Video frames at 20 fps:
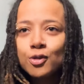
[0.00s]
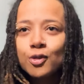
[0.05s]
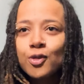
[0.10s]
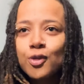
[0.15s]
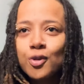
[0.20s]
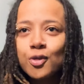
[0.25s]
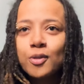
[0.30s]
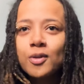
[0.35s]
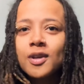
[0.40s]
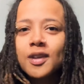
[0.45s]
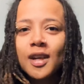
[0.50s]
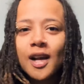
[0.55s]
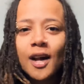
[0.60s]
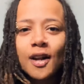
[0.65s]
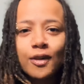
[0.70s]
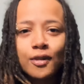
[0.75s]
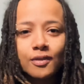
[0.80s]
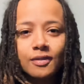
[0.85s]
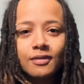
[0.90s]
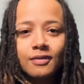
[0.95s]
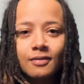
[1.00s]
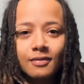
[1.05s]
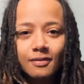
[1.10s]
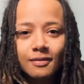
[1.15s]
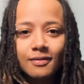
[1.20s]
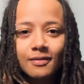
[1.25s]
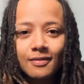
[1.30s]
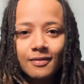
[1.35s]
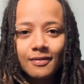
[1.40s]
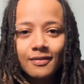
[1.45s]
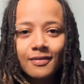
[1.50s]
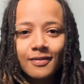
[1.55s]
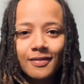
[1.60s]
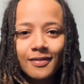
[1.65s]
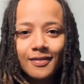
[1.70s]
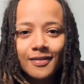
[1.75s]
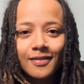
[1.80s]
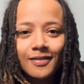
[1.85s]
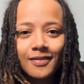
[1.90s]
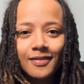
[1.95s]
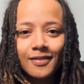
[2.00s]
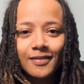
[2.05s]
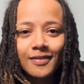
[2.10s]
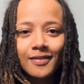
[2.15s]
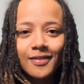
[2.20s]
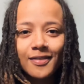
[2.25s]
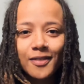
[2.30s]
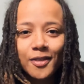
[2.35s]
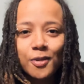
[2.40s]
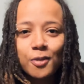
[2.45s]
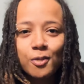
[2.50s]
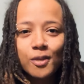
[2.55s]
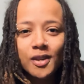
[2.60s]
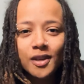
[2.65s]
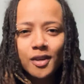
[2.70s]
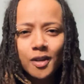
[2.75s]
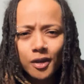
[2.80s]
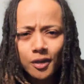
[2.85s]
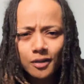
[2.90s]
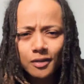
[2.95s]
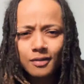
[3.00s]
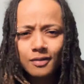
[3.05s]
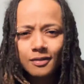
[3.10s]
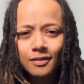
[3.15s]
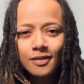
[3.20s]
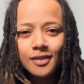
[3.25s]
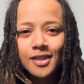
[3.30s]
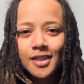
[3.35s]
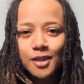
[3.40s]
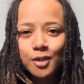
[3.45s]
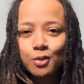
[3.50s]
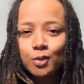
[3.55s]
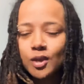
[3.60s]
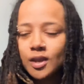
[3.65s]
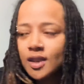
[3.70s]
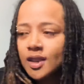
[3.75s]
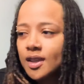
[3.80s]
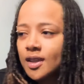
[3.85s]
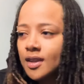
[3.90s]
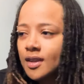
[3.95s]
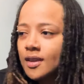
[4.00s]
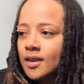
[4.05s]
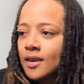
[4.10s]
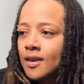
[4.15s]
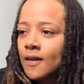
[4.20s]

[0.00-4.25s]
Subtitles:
threw it out the window this weekend.